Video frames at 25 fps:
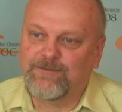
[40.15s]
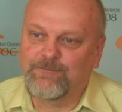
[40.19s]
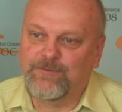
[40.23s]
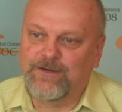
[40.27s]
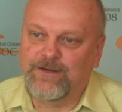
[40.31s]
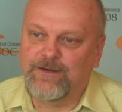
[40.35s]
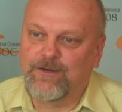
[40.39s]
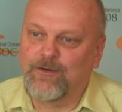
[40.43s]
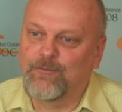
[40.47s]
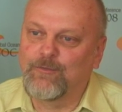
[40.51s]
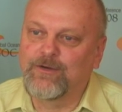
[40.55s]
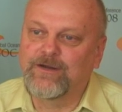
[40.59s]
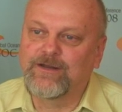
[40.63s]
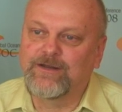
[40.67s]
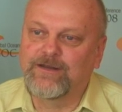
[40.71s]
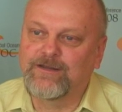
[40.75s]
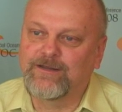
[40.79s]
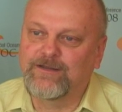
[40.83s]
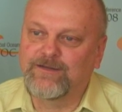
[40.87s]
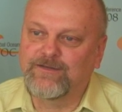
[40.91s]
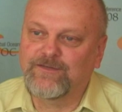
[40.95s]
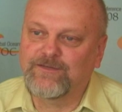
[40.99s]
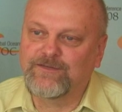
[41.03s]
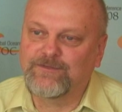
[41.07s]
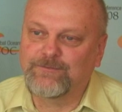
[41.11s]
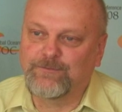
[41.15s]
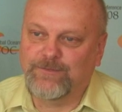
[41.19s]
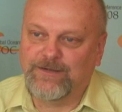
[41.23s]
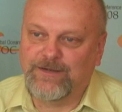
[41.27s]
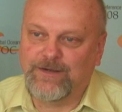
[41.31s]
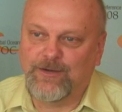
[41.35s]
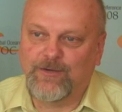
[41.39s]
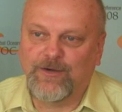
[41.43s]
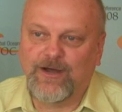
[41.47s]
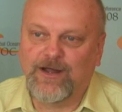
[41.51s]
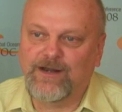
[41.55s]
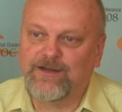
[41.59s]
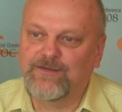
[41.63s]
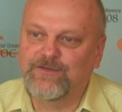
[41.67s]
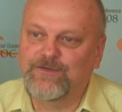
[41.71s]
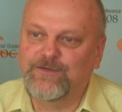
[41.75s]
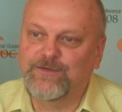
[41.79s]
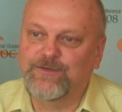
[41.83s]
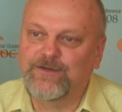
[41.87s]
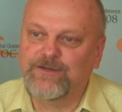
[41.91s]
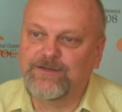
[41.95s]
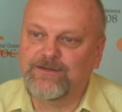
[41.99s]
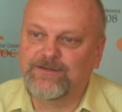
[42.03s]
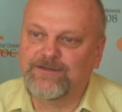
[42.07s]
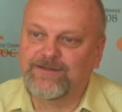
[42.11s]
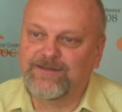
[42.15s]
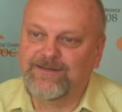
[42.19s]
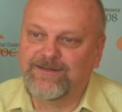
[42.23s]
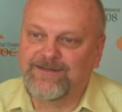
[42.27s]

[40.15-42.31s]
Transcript: We know what it is. We know how to do it.